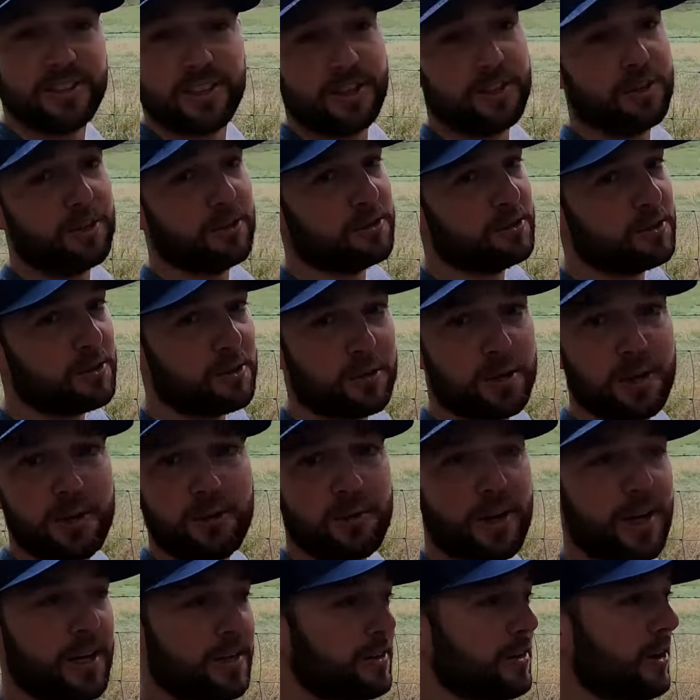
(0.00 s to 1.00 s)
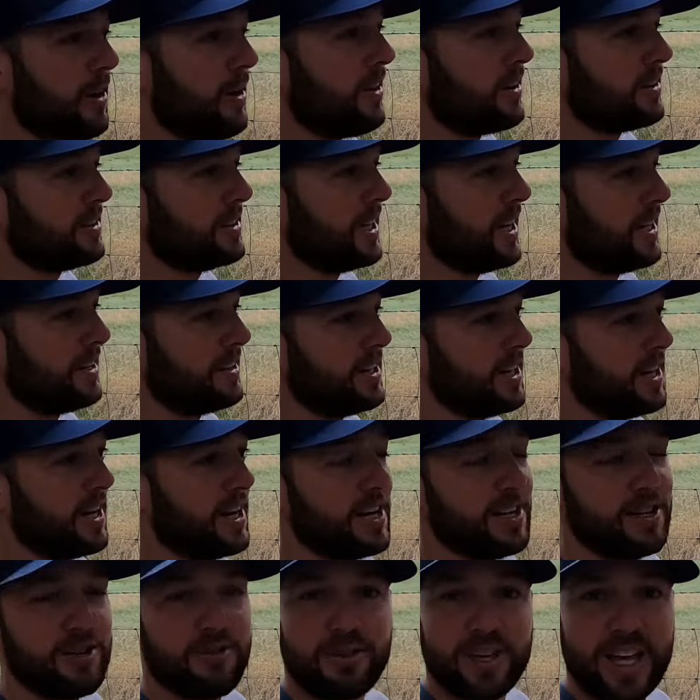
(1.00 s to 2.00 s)
see those three red dogs out
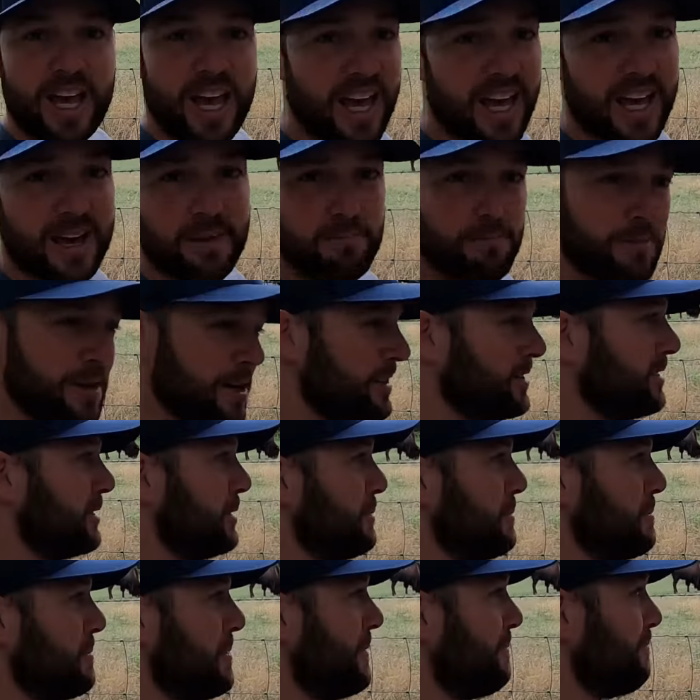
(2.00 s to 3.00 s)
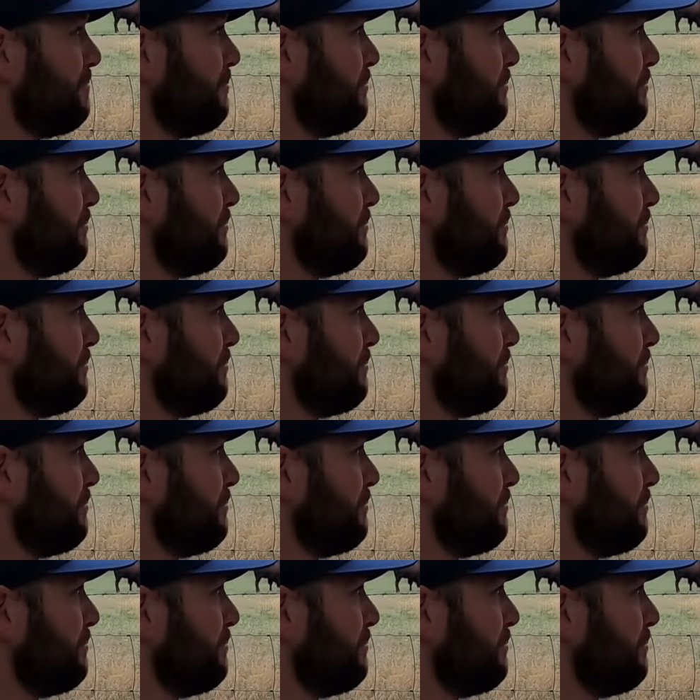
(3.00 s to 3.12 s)
there, and you can't miss them.